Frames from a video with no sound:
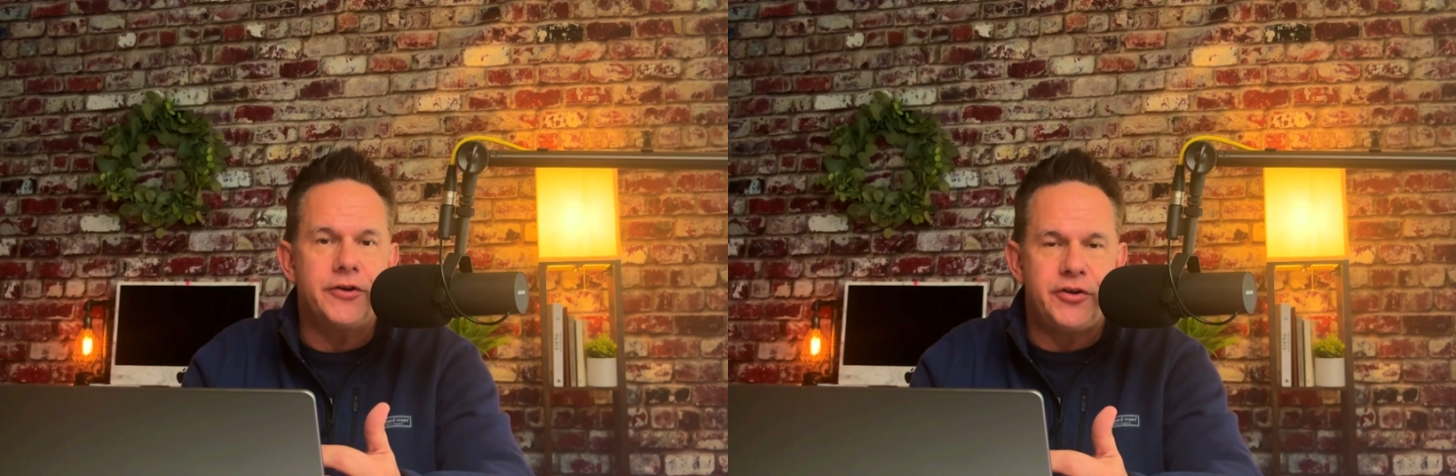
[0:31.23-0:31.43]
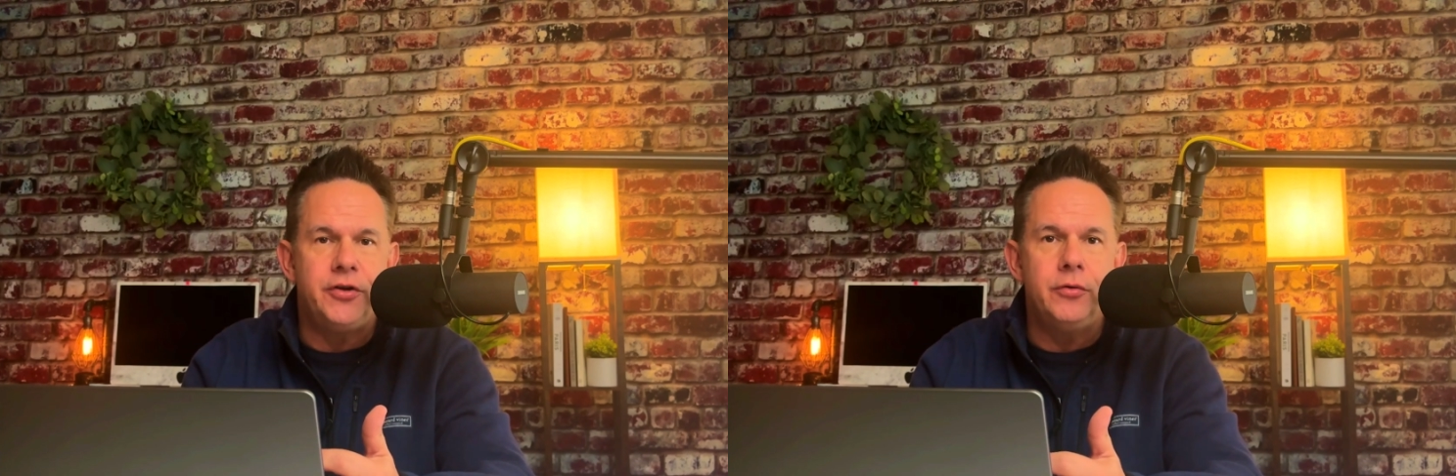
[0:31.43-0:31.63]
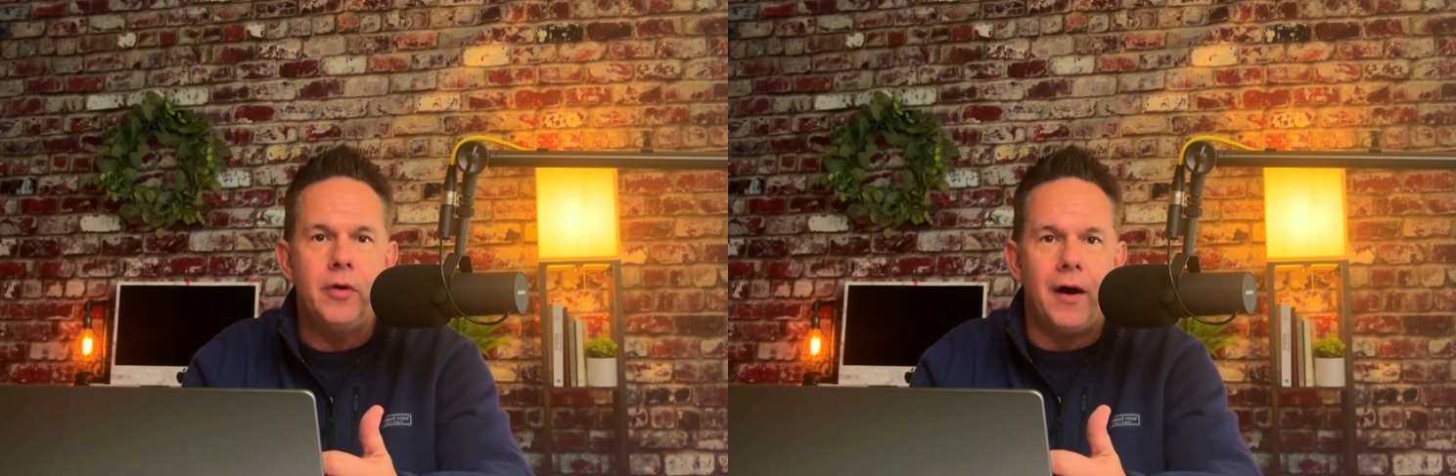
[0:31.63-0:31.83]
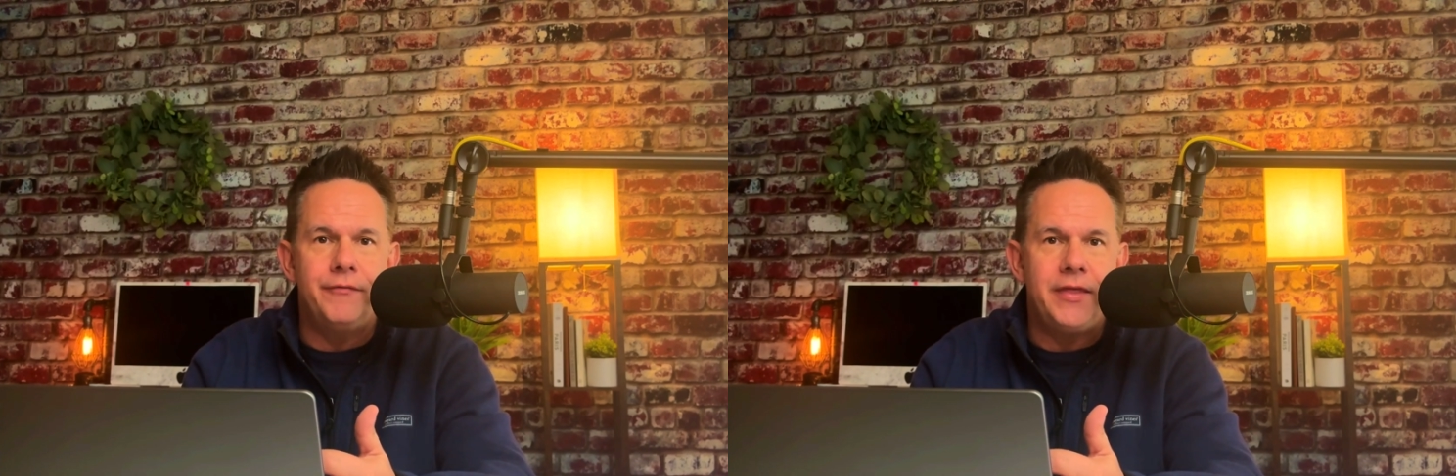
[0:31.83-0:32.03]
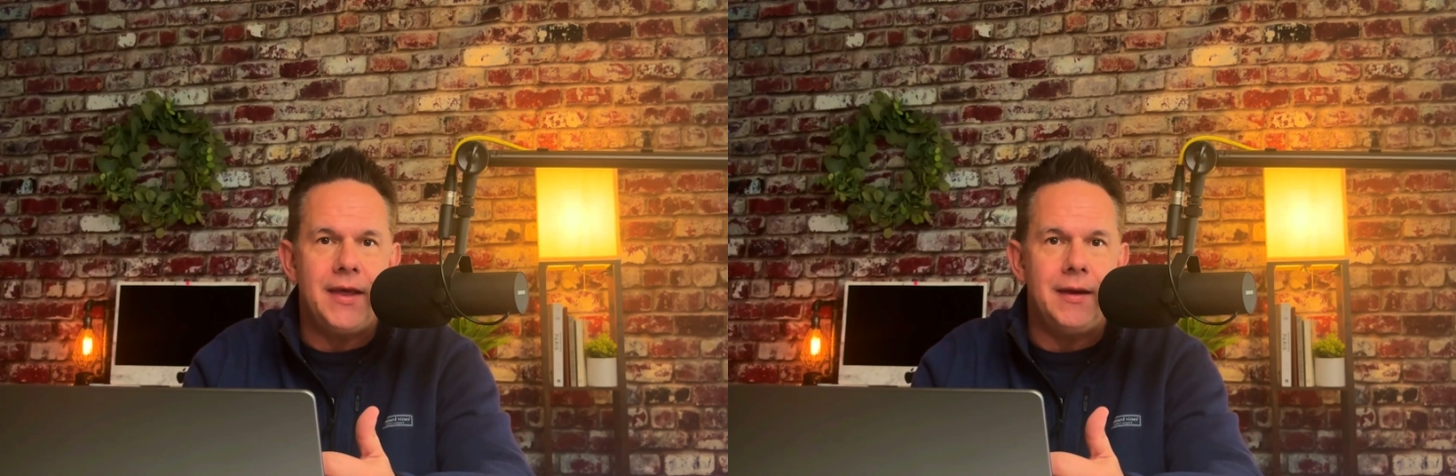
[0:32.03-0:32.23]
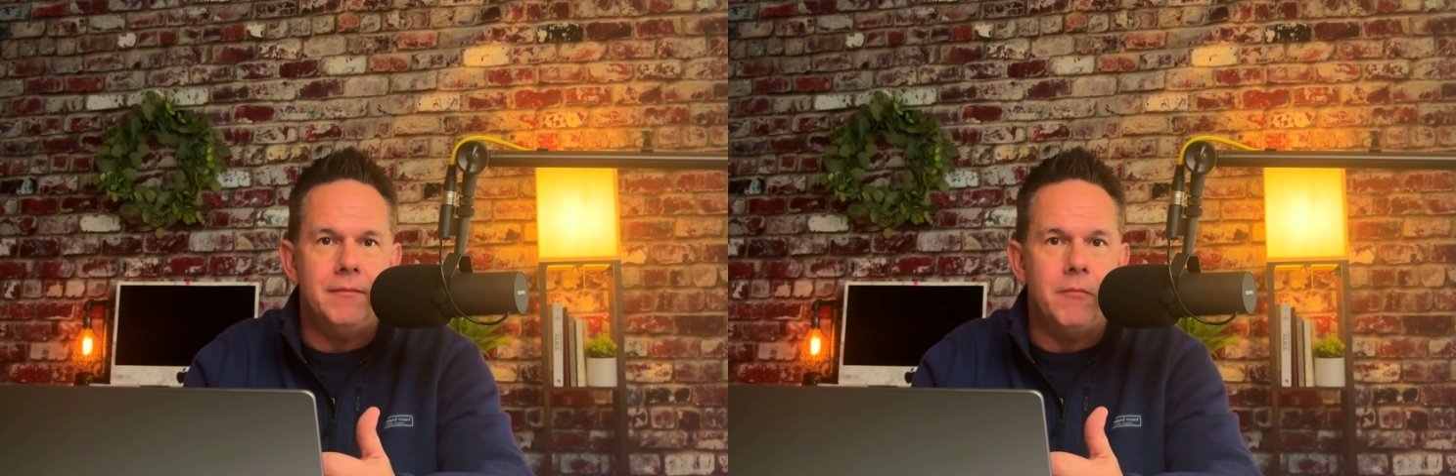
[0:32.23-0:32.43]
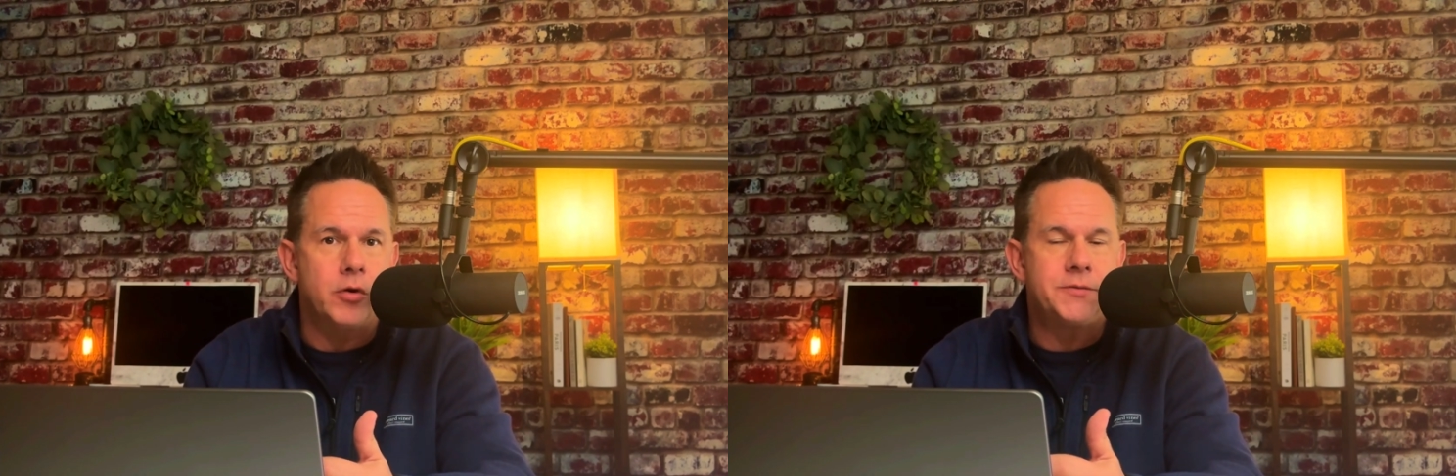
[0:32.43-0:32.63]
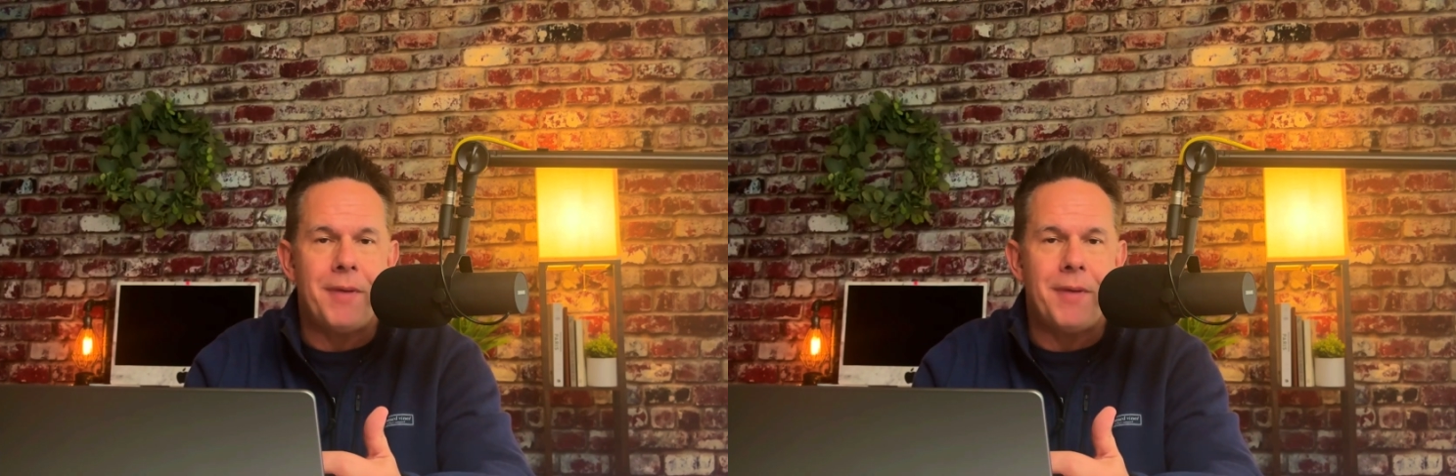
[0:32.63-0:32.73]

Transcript: 2 of the most